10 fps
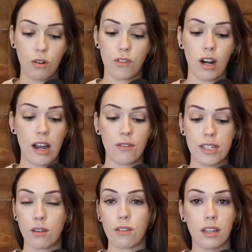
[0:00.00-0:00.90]
go over every
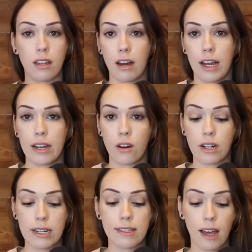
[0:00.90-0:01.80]
single thing that I had
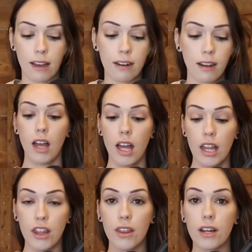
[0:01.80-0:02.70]
already said.
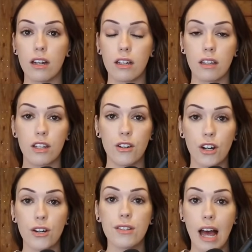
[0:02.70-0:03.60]
The
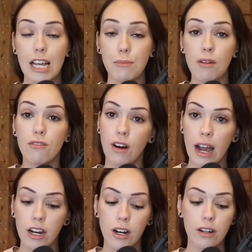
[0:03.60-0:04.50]
nurse has been
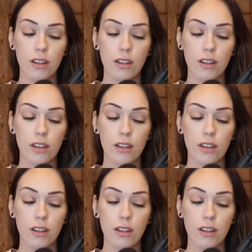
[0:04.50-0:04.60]
fired,